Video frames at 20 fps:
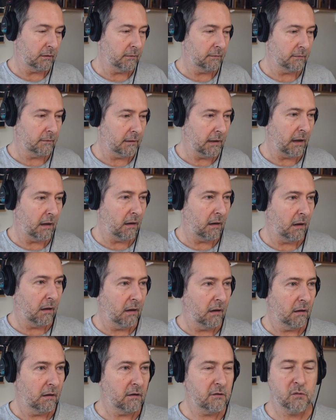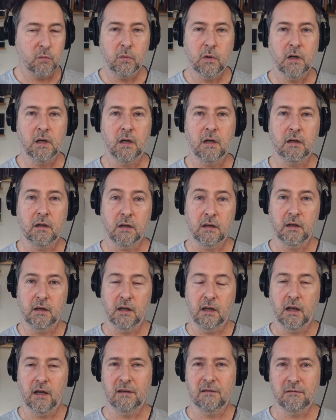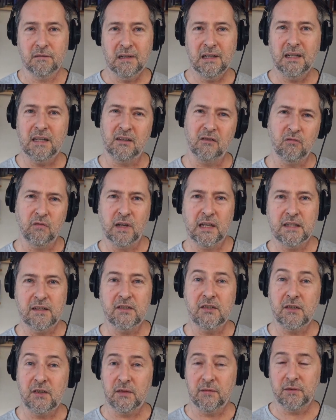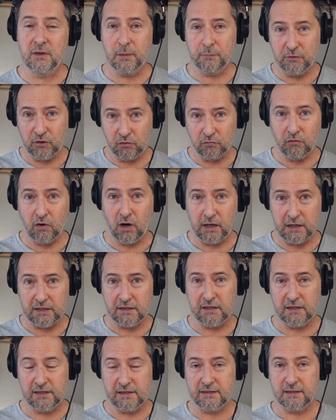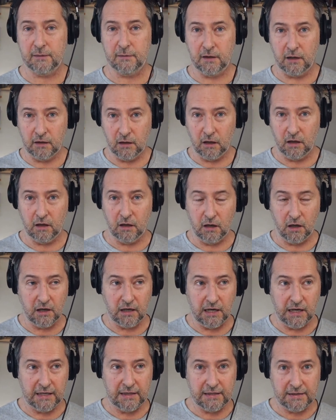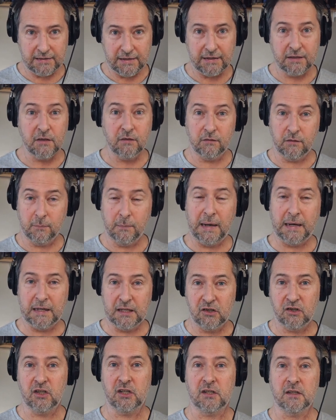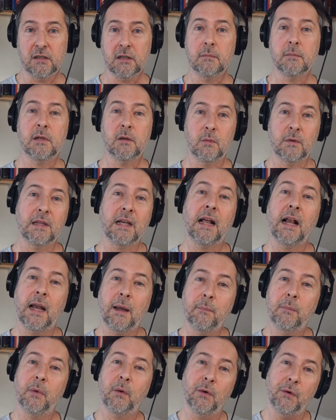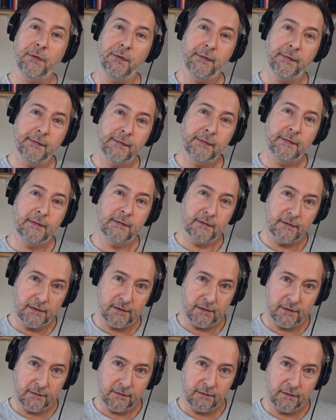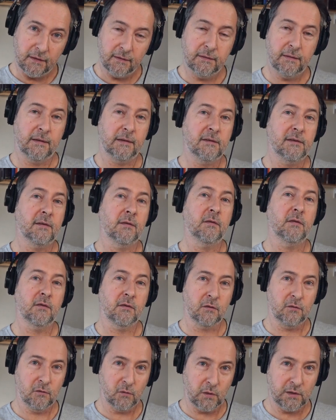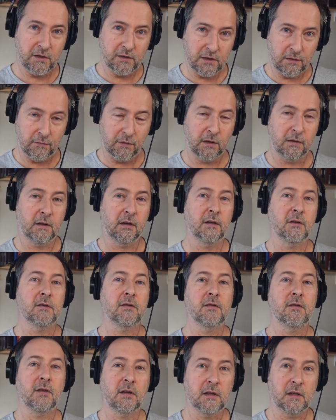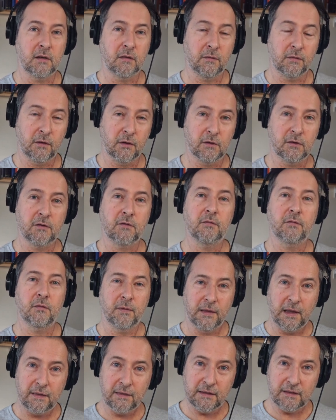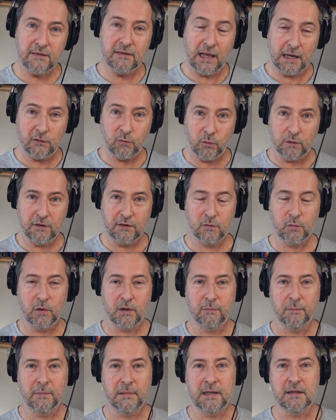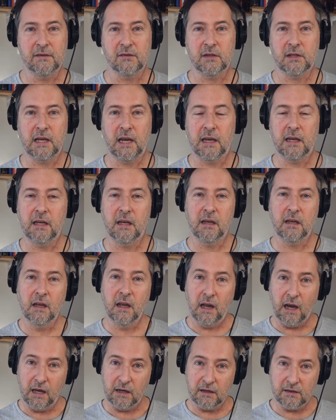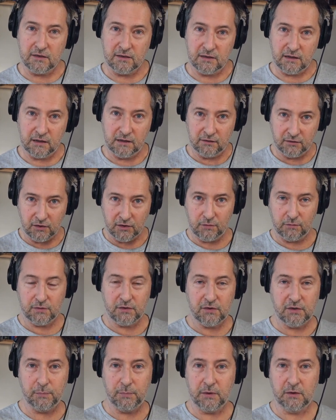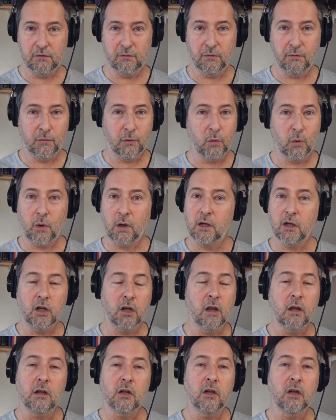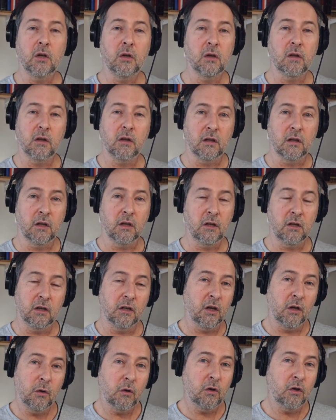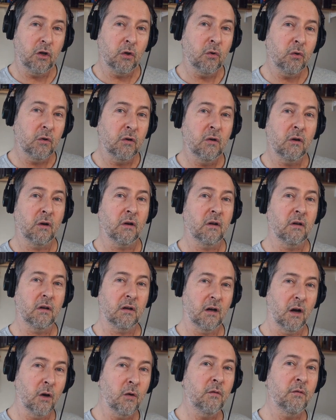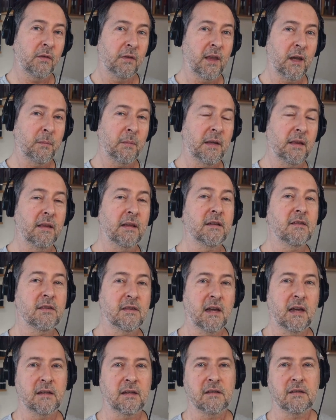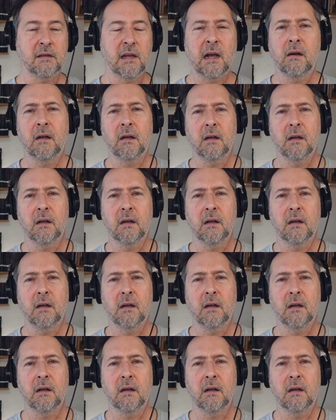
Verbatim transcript: Now, this word really is related to the verb to write. It's an, an, in the sense of a manager, somebody with a clipboard. You know, oh yeah, so 27 of those, 30 of those. That, this that's what this word means, okay? And it's saying to the recipient of the Quran, you, you you're not over them in this sense. Now,